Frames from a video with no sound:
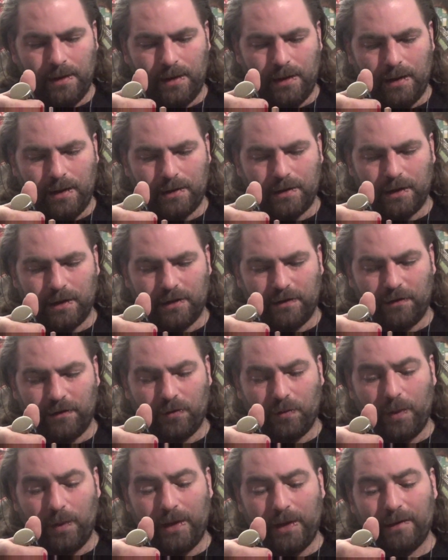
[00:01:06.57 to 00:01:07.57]
A touch of
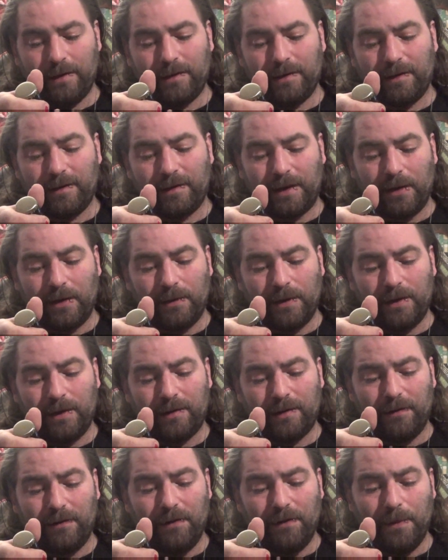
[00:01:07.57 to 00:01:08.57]
sweetness and sourness
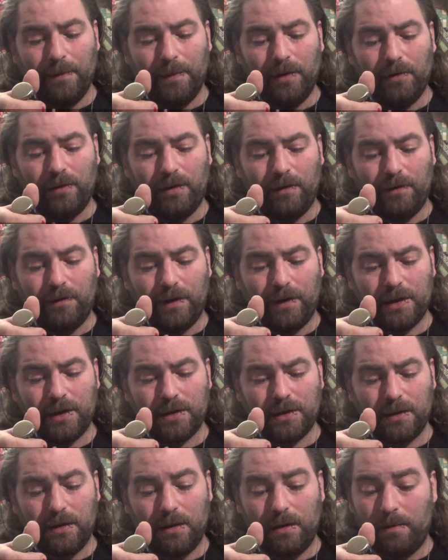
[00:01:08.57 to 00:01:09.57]
in the malty finish,
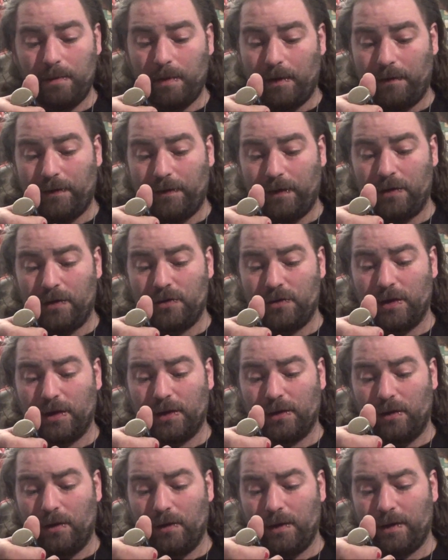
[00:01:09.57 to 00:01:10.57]
perfect to drink
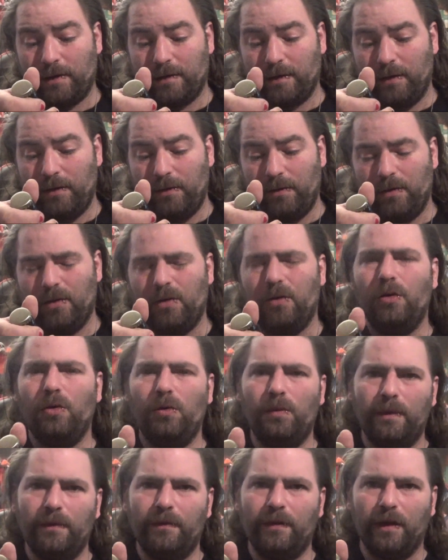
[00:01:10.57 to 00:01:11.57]
on its own or
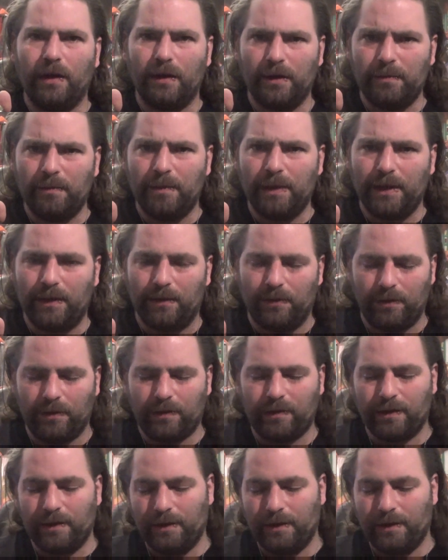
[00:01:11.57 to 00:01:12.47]
with light meals.